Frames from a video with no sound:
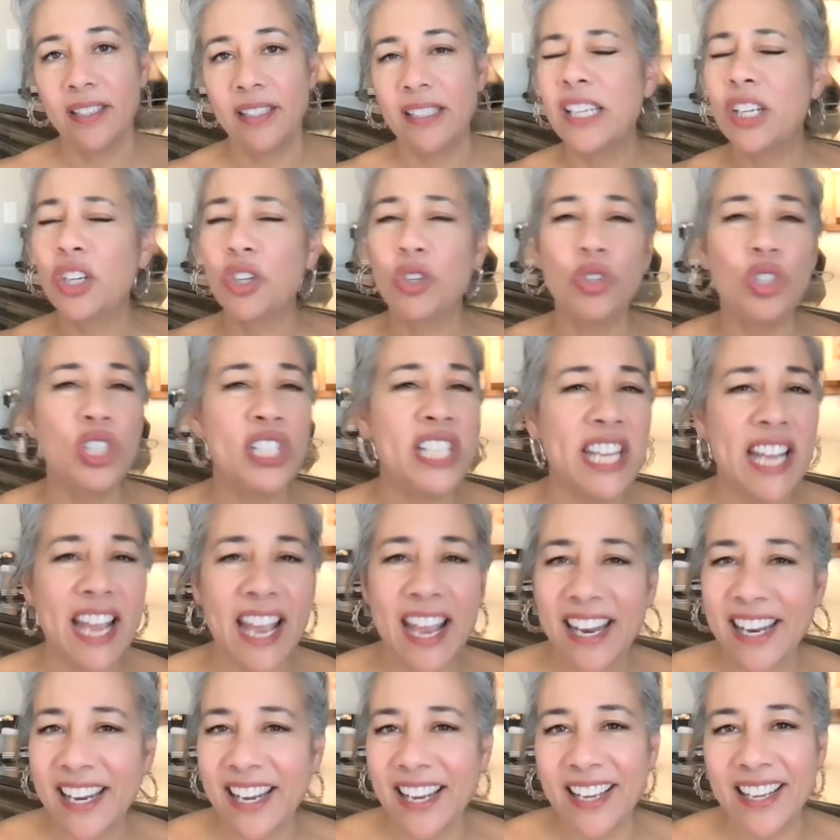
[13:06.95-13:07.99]
to
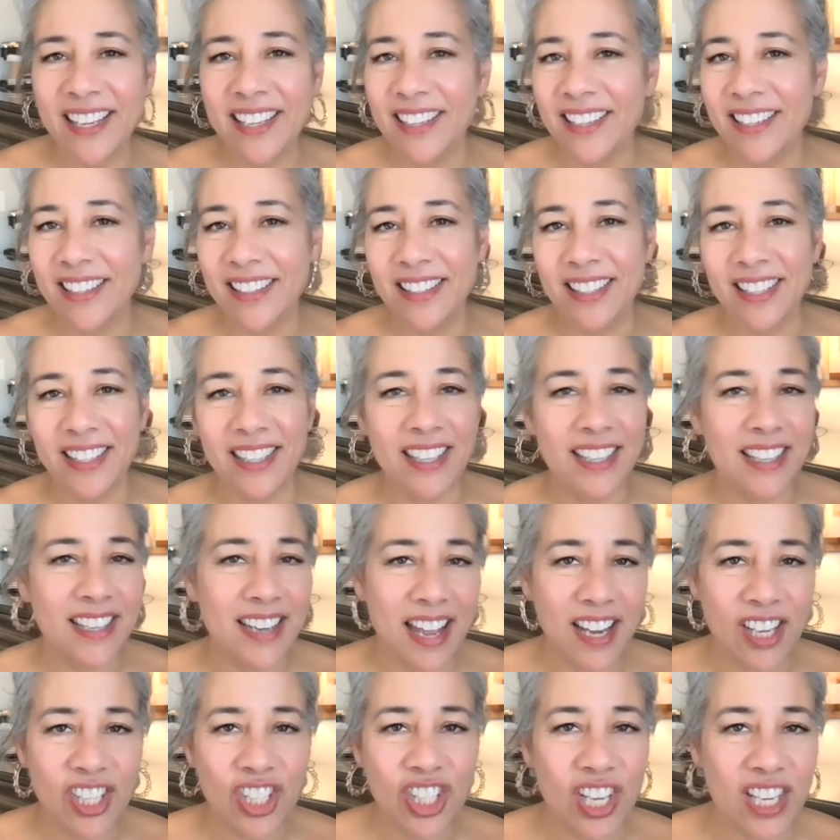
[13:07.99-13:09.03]
creating the
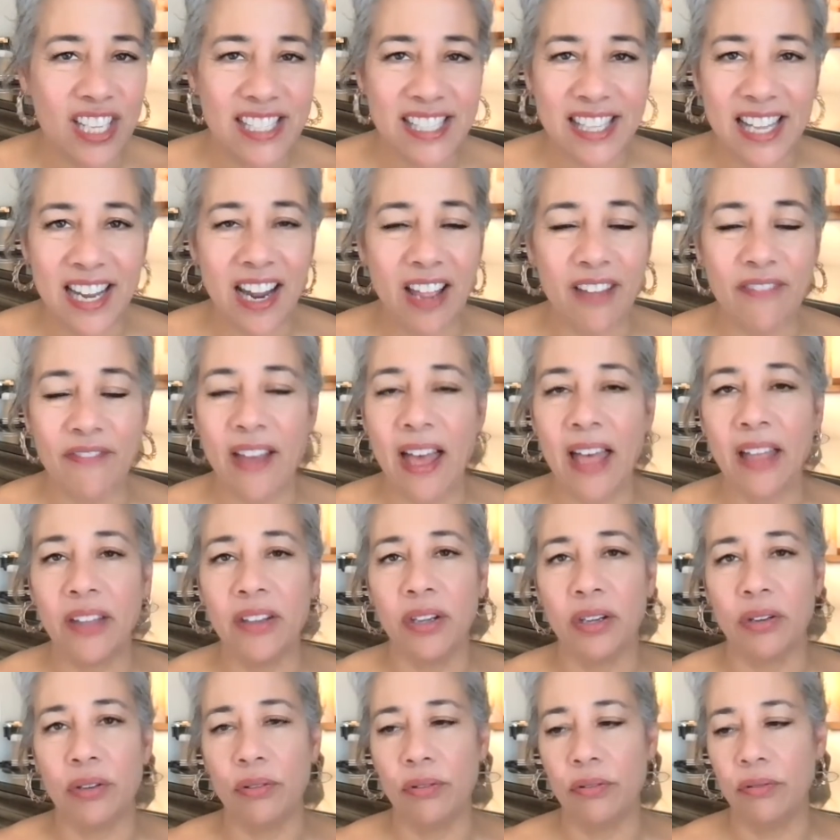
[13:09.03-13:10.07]
connections that I
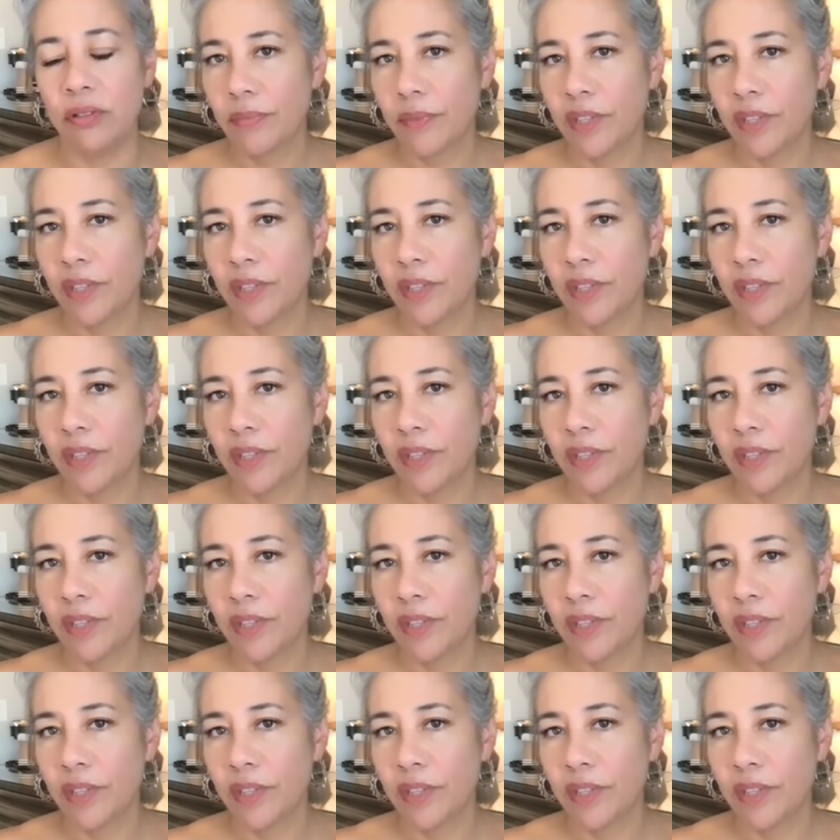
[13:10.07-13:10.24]
value,